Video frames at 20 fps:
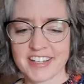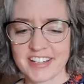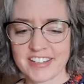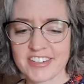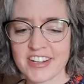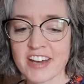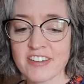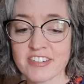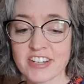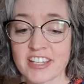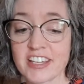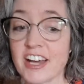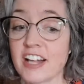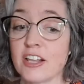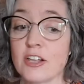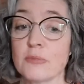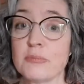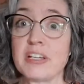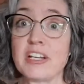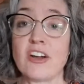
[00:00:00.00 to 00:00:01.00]
you'd have to yell
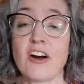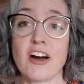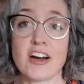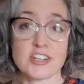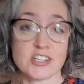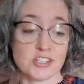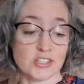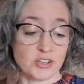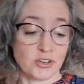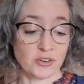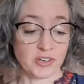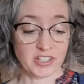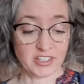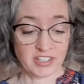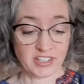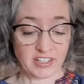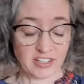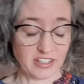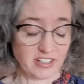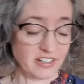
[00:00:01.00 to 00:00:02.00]
at me not to and
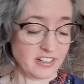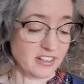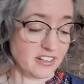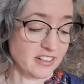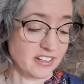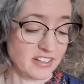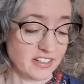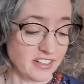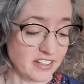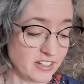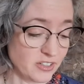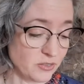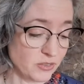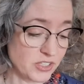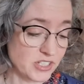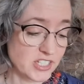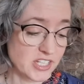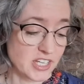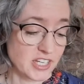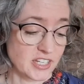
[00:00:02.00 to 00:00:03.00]
then and then it
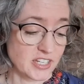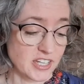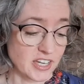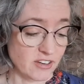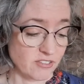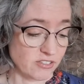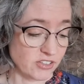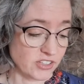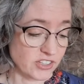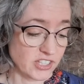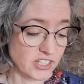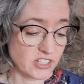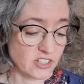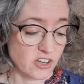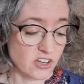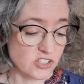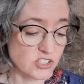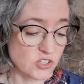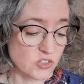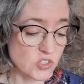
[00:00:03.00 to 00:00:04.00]
would take everything
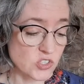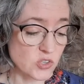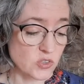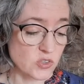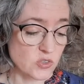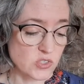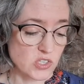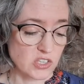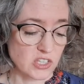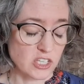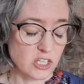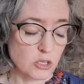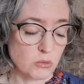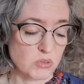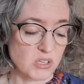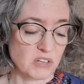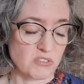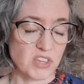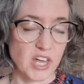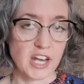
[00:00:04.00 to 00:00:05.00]
not to so there's a little
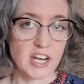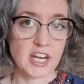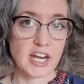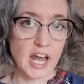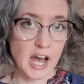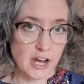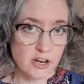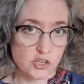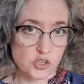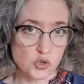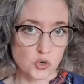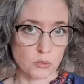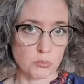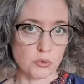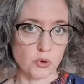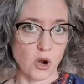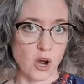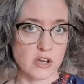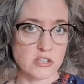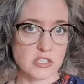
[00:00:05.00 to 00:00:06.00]
bit of that natural
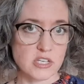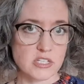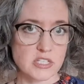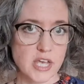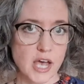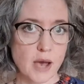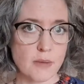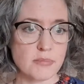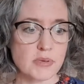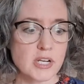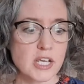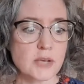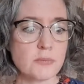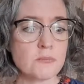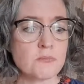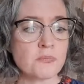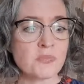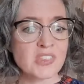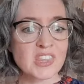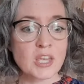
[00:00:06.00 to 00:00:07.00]
process happening
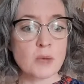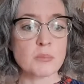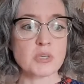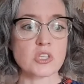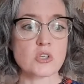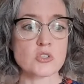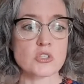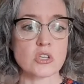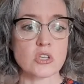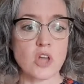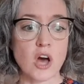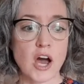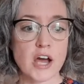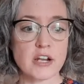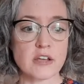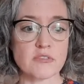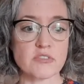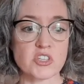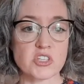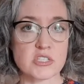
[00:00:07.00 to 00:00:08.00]
but there's a lot
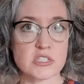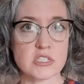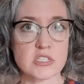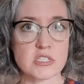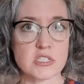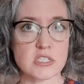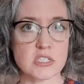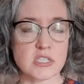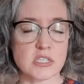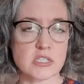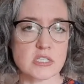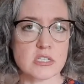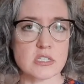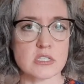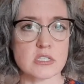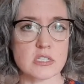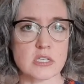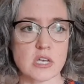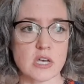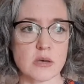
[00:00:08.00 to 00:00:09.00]
of this is this
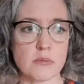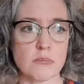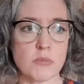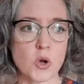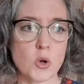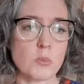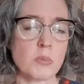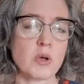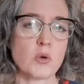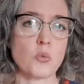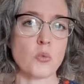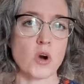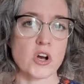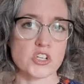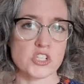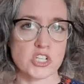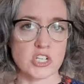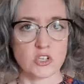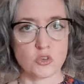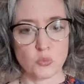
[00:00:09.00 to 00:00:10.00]
is a moment
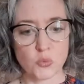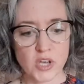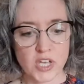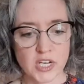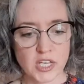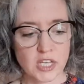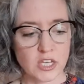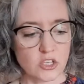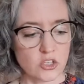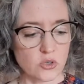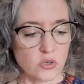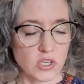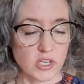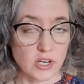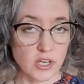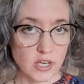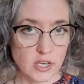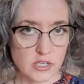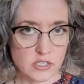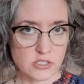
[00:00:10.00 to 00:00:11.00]
watching and waiting you can
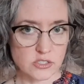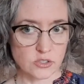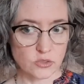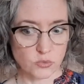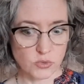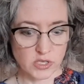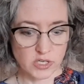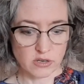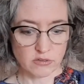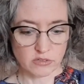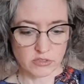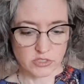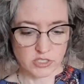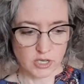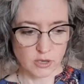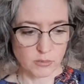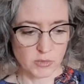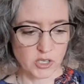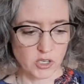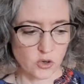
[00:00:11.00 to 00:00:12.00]
handle whatever's
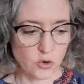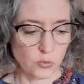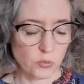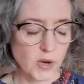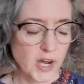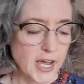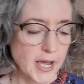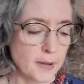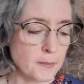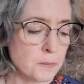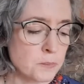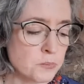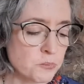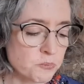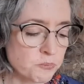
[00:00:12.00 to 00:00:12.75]
coming your way